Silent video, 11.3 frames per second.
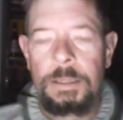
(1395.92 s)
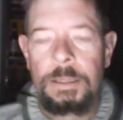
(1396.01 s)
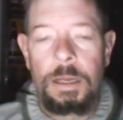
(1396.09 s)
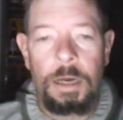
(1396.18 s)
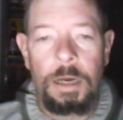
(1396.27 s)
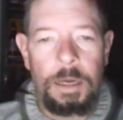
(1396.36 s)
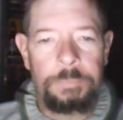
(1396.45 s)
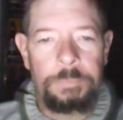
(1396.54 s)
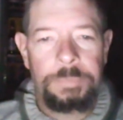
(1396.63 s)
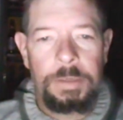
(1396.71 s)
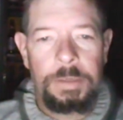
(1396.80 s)

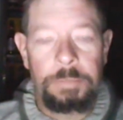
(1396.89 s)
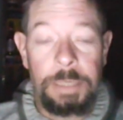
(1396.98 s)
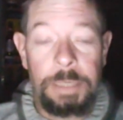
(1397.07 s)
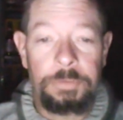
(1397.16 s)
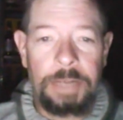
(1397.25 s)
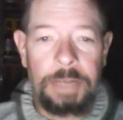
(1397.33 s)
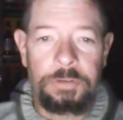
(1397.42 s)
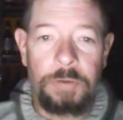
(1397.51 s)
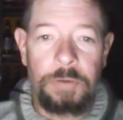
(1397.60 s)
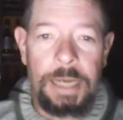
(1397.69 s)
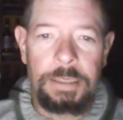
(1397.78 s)
Um, but he was actually
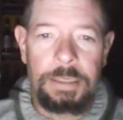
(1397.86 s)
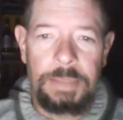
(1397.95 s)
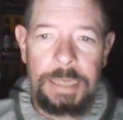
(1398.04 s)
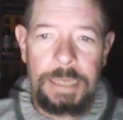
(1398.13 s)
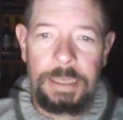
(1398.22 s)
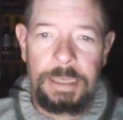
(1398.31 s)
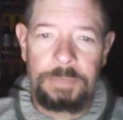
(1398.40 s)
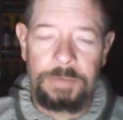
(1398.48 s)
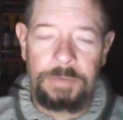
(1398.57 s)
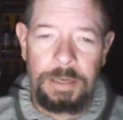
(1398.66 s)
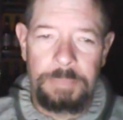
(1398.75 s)
right. In that
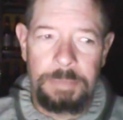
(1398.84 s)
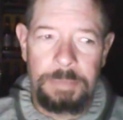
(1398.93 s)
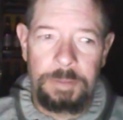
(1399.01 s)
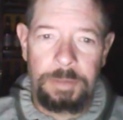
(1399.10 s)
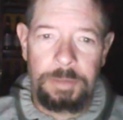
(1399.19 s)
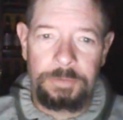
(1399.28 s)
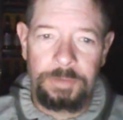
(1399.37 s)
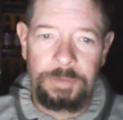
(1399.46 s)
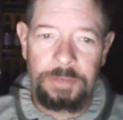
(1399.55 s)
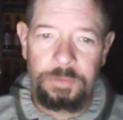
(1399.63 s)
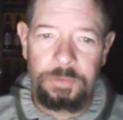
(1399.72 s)
case, uh, maybe the
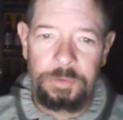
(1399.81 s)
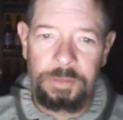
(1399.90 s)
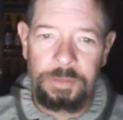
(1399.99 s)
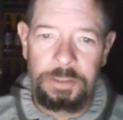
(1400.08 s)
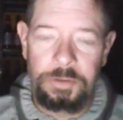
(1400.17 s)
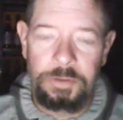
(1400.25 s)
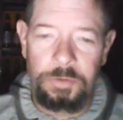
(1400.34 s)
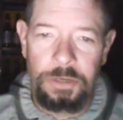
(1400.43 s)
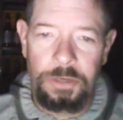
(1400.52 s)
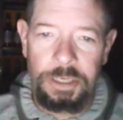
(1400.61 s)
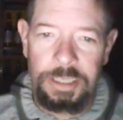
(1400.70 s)
presentation was a little
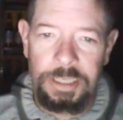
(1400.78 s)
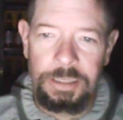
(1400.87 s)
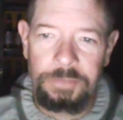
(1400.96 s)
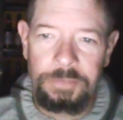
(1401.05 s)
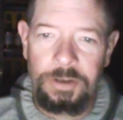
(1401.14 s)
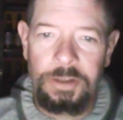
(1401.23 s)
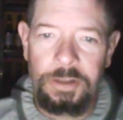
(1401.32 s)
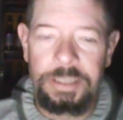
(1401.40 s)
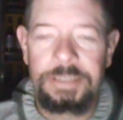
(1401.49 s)
rugged, let's call it.